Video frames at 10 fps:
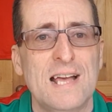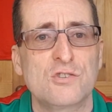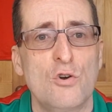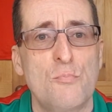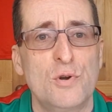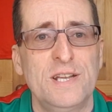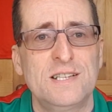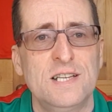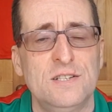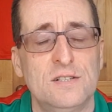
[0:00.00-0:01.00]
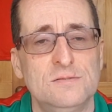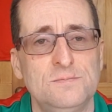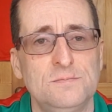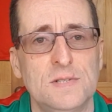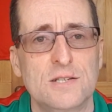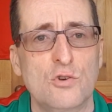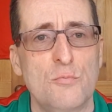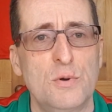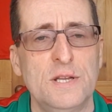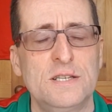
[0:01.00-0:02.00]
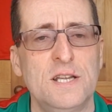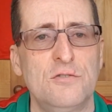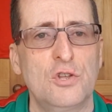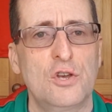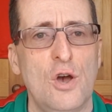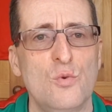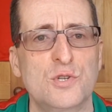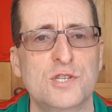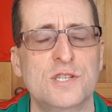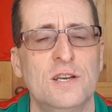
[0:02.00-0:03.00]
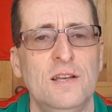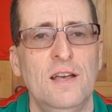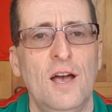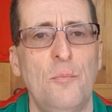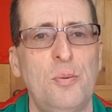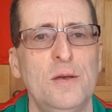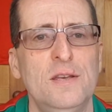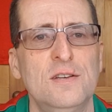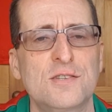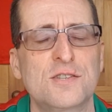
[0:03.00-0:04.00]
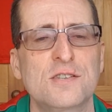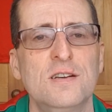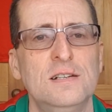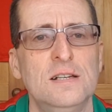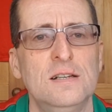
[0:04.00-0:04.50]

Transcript: As I predicted, the Ghost appears.